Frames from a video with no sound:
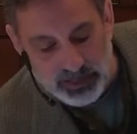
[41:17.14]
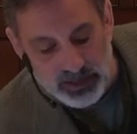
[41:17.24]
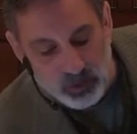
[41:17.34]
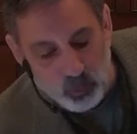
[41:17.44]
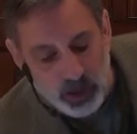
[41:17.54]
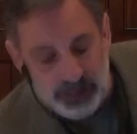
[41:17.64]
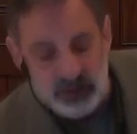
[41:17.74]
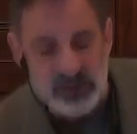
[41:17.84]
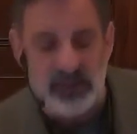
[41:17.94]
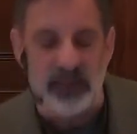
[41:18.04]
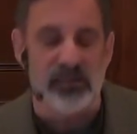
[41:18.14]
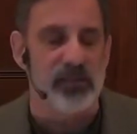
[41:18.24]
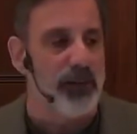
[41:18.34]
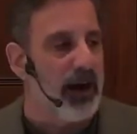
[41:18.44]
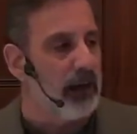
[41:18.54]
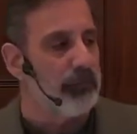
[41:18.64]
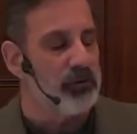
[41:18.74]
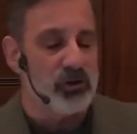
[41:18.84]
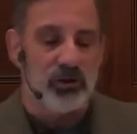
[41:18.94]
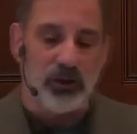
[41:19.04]
And in a wider sense, this parable
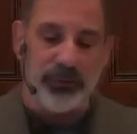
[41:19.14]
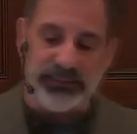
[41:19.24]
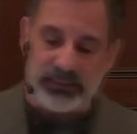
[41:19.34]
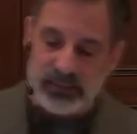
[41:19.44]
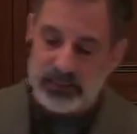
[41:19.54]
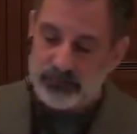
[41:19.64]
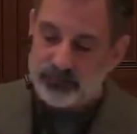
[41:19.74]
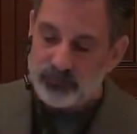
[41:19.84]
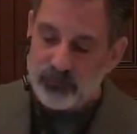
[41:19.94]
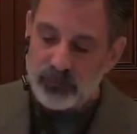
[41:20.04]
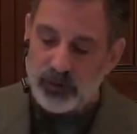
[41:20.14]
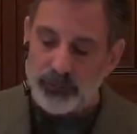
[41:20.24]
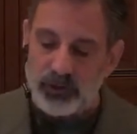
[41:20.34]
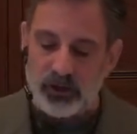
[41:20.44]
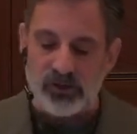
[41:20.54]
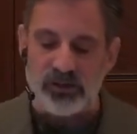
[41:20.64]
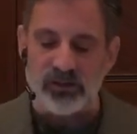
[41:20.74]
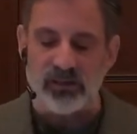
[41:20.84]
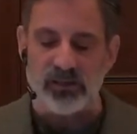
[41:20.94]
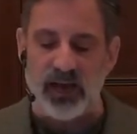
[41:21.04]
is showing us a
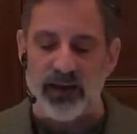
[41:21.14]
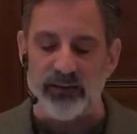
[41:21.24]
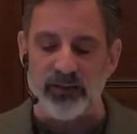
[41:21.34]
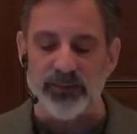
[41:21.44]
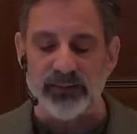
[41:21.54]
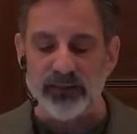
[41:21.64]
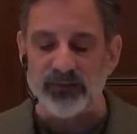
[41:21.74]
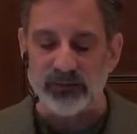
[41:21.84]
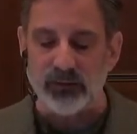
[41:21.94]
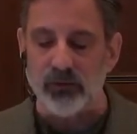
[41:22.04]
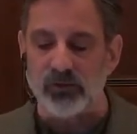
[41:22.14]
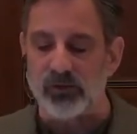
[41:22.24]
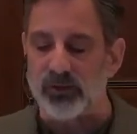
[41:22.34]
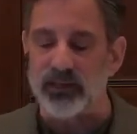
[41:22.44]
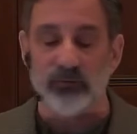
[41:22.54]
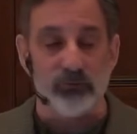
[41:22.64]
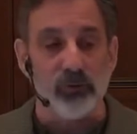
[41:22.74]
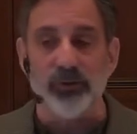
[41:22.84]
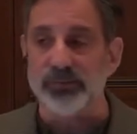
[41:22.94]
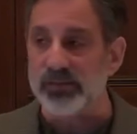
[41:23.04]
person's desire to be left alone so they can
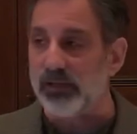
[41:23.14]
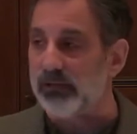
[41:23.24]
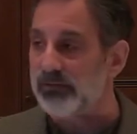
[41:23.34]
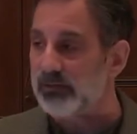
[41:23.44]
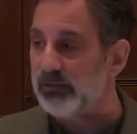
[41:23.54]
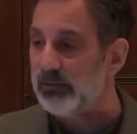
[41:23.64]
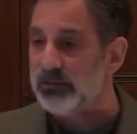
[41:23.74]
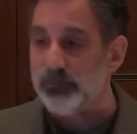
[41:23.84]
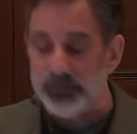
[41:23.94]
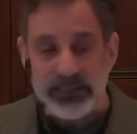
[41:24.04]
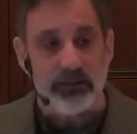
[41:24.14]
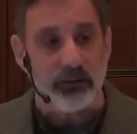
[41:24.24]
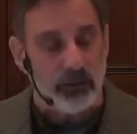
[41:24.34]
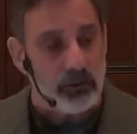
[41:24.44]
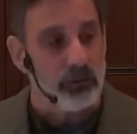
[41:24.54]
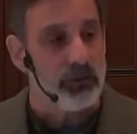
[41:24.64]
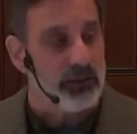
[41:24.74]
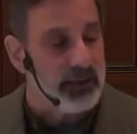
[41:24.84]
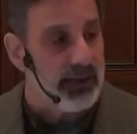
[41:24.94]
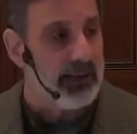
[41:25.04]
rule themselves, to be their own
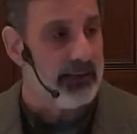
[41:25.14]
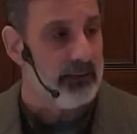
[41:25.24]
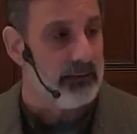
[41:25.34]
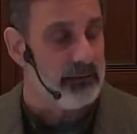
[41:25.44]
God.